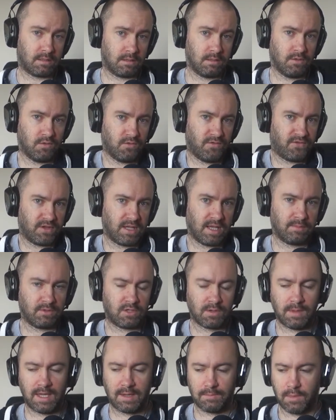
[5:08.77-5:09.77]
you know, for them
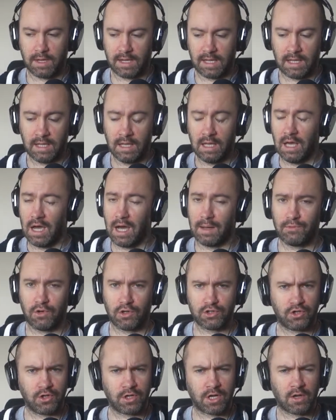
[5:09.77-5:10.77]
to make money. I'm
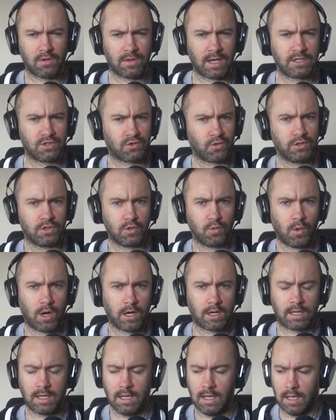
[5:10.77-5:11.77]
not sure how that's going to
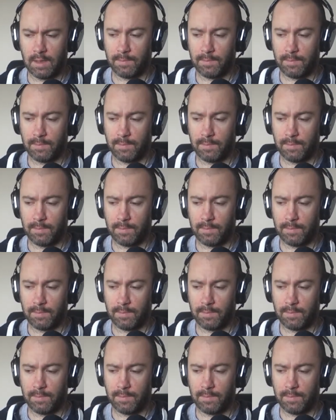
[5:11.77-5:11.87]
work.